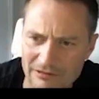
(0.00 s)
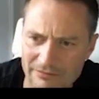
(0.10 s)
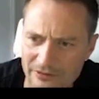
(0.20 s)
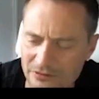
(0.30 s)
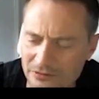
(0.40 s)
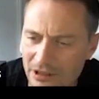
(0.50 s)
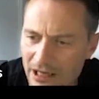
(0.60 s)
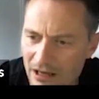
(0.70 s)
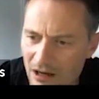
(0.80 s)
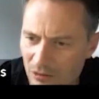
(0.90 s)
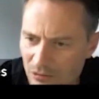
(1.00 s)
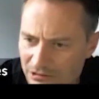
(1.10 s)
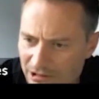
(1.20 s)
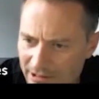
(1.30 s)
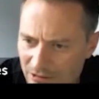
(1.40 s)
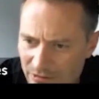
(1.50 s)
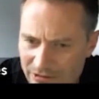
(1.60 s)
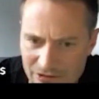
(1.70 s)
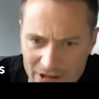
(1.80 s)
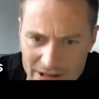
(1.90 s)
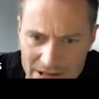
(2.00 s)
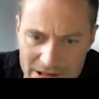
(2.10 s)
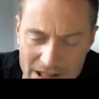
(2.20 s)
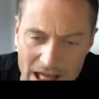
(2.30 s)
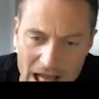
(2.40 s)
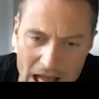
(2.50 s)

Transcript: a few holes like Swiss cheese.